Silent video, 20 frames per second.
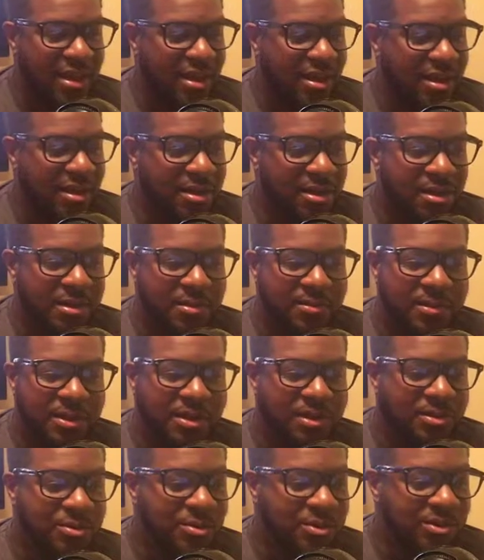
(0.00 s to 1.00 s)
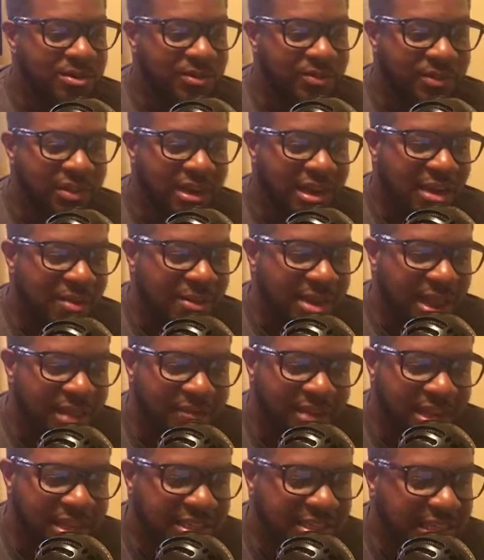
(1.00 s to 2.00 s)
And of course, to fill out, we
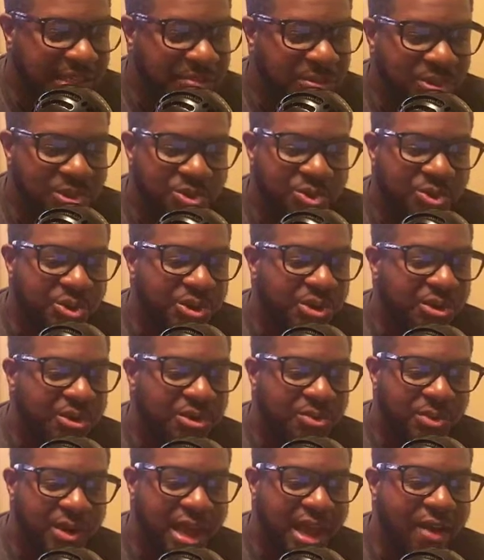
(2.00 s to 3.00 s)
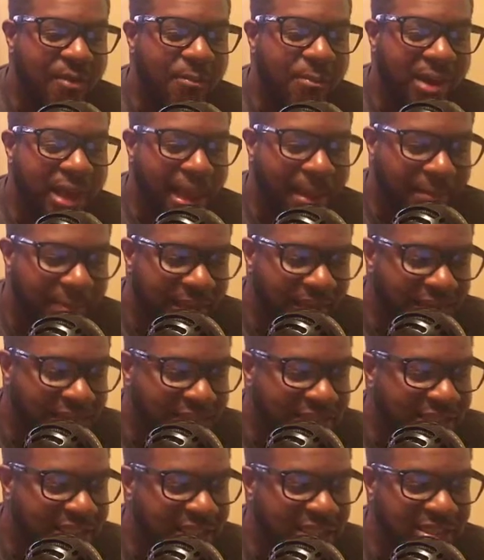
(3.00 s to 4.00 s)
have A-Team Destroyer. We have Black
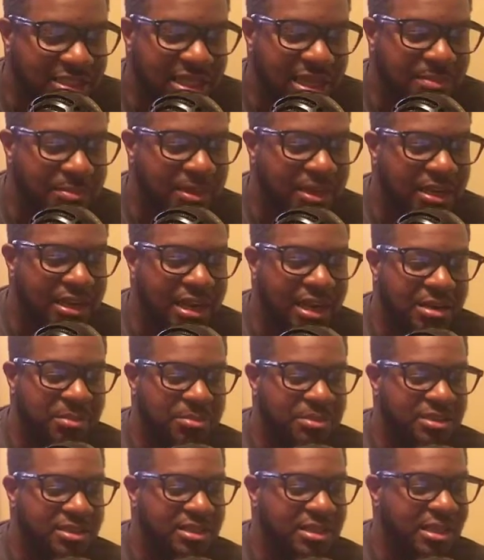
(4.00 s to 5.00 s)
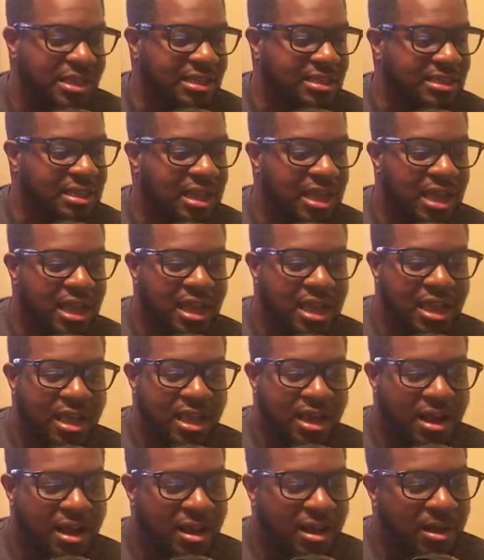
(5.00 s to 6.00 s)
Pegasus coming in at number 6.
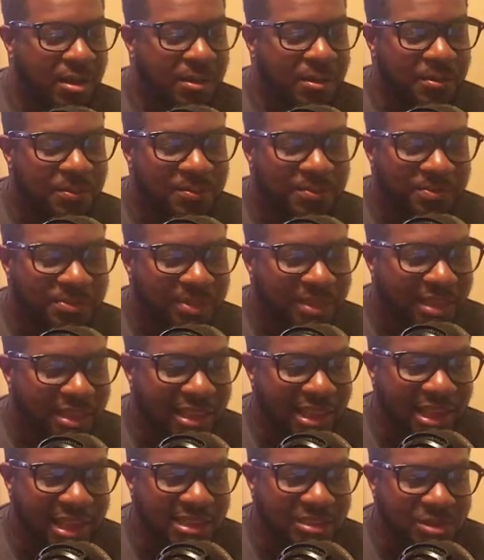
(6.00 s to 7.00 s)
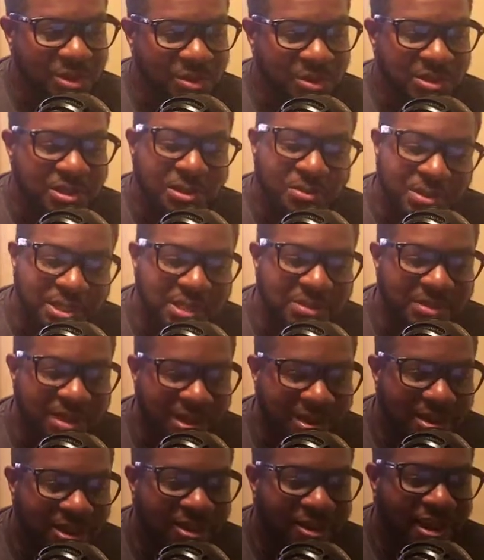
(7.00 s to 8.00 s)
Like I told you, some teams
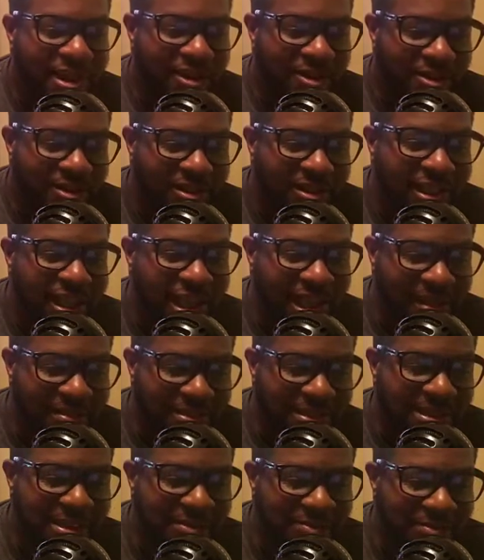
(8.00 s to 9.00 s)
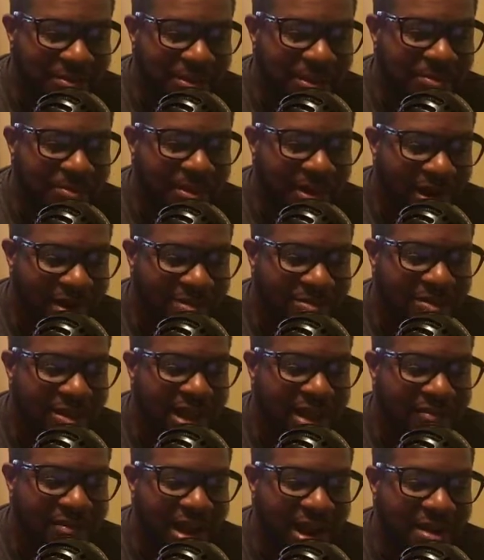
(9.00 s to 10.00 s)
I called out earlier, I have to give them no props. We
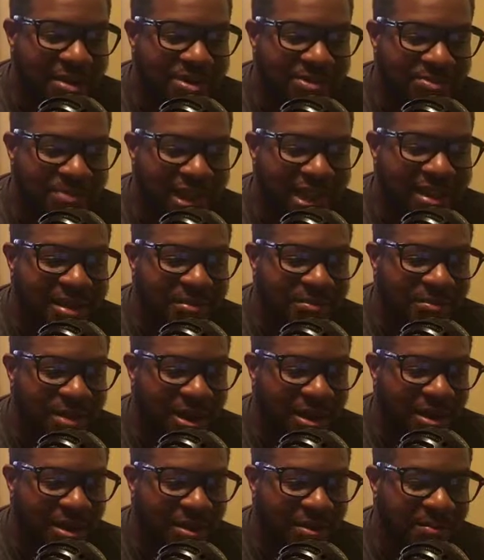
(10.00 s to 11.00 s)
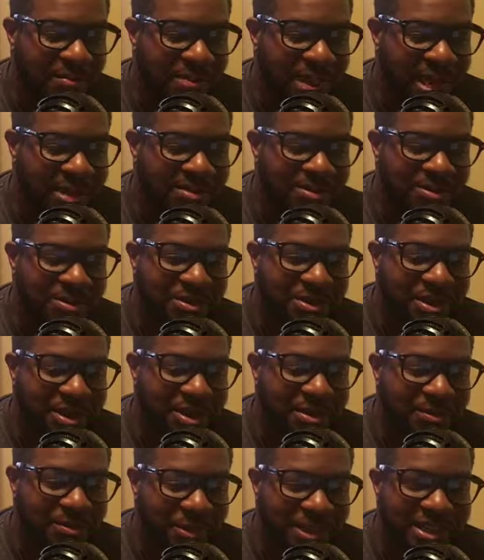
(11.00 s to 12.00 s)
have Irish Bastard.
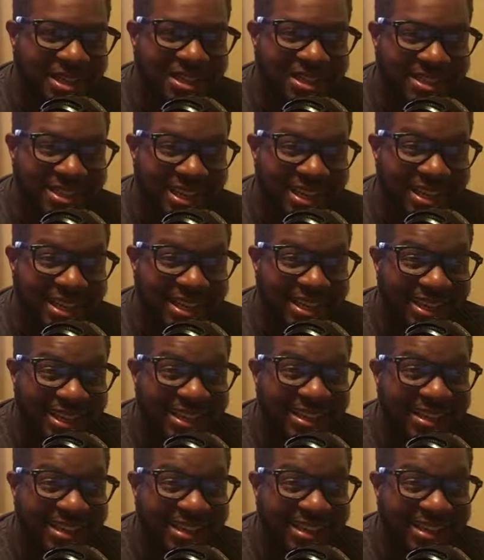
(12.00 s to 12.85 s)
What he say?